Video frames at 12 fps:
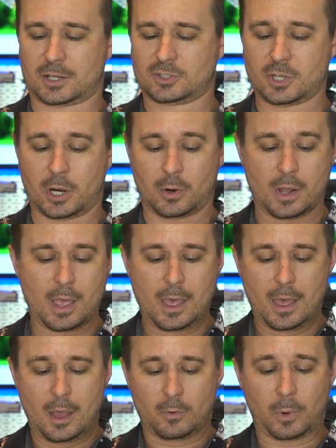So
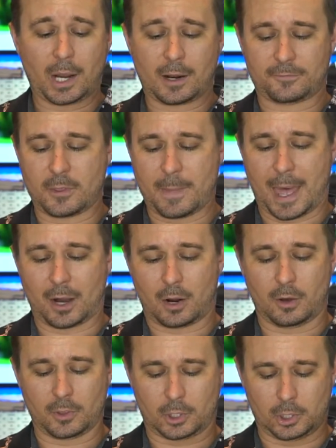right off the bat,
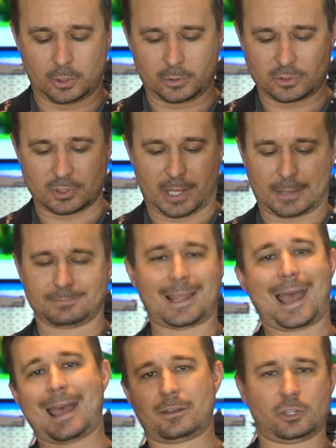all the cloners are like,
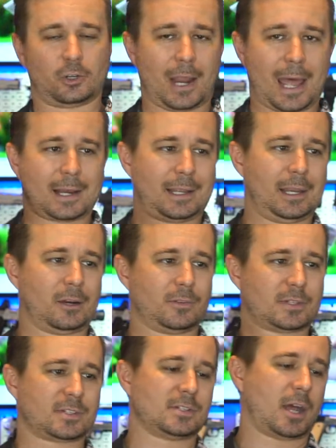you're out of here,
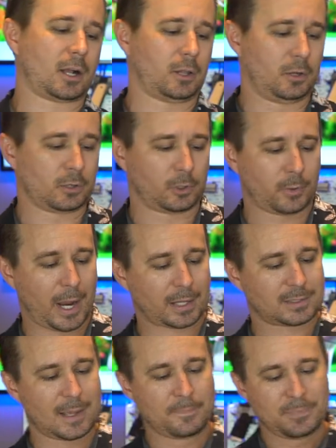this is not clone correct.